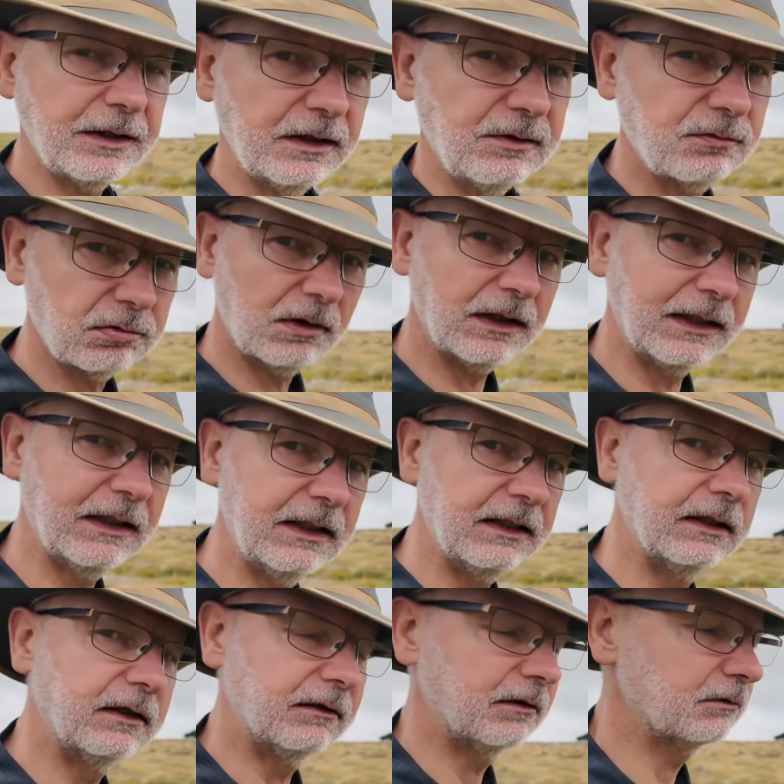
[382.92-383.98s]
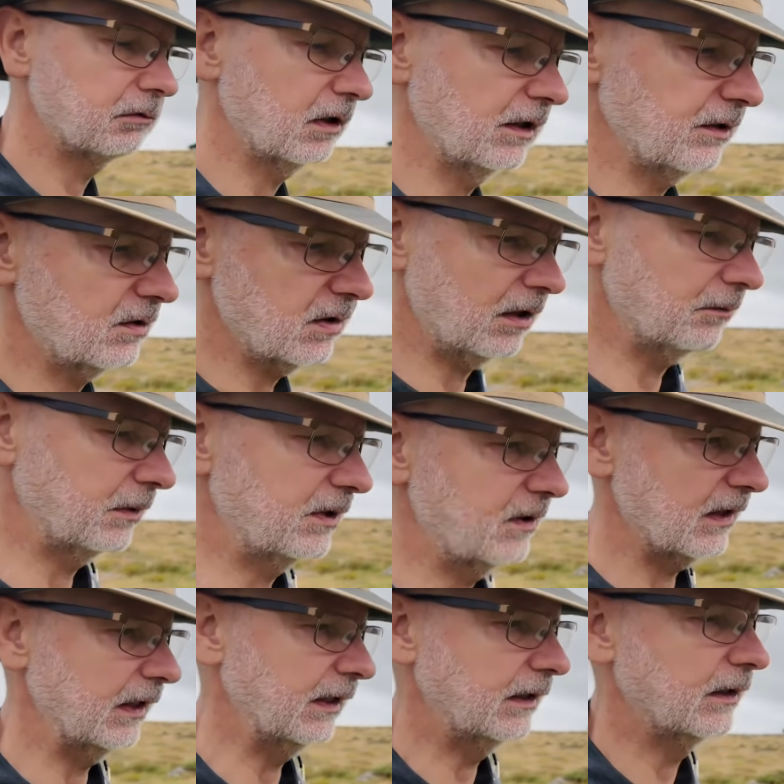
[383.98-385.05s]
is right here at the right time of
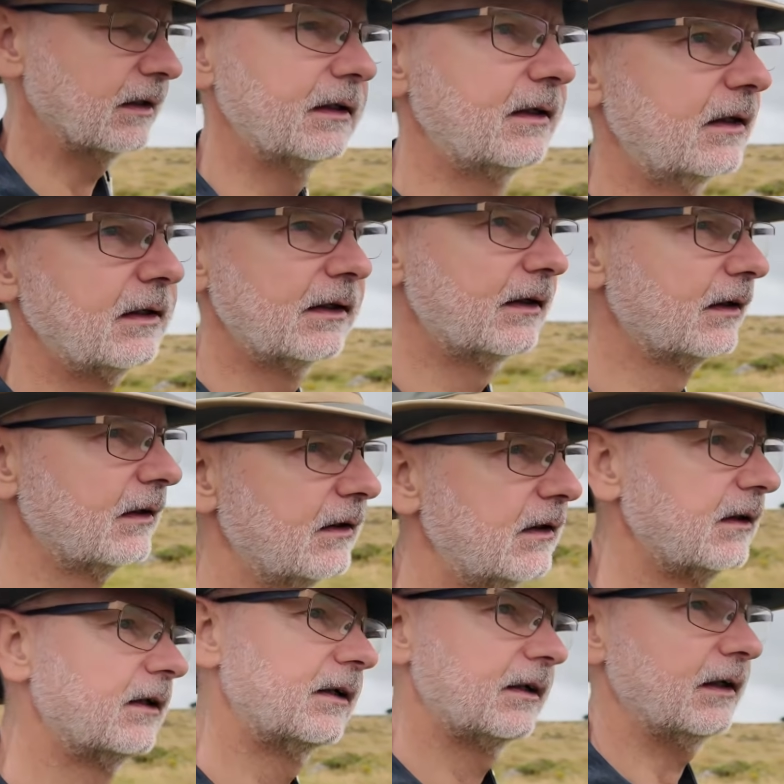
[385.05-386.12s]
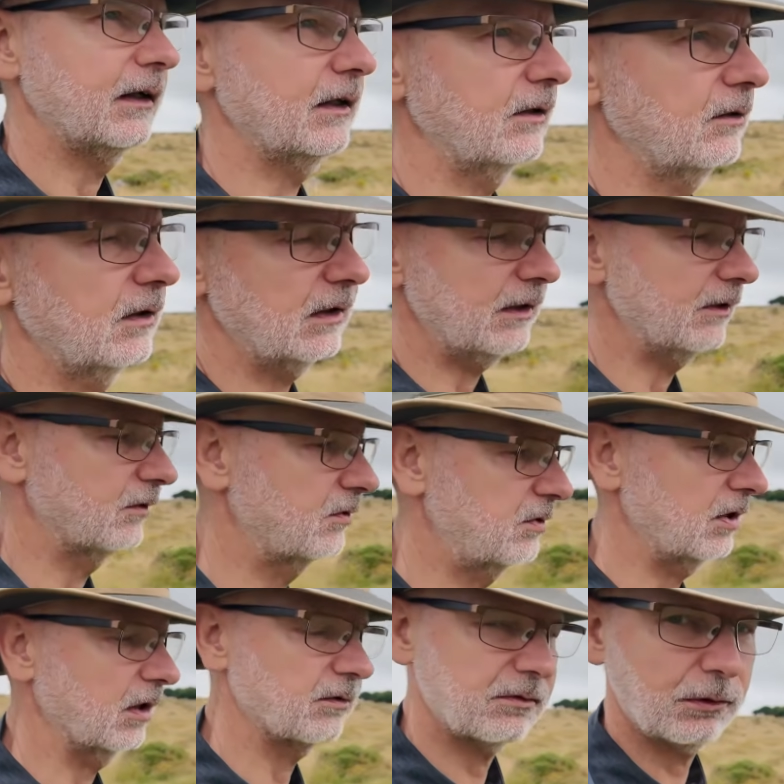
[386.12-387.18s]
day, it's
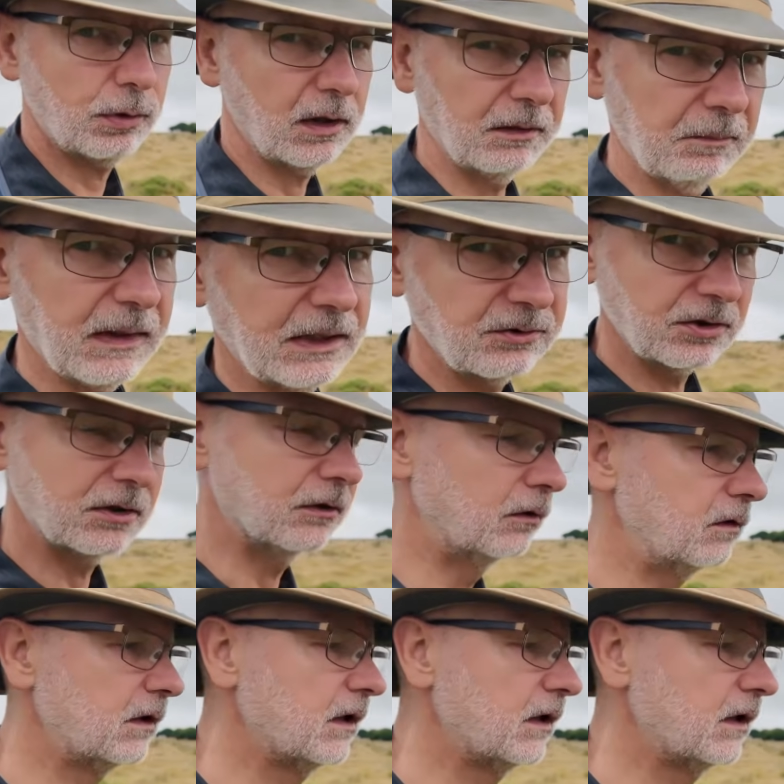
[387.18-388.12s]
just quite magical.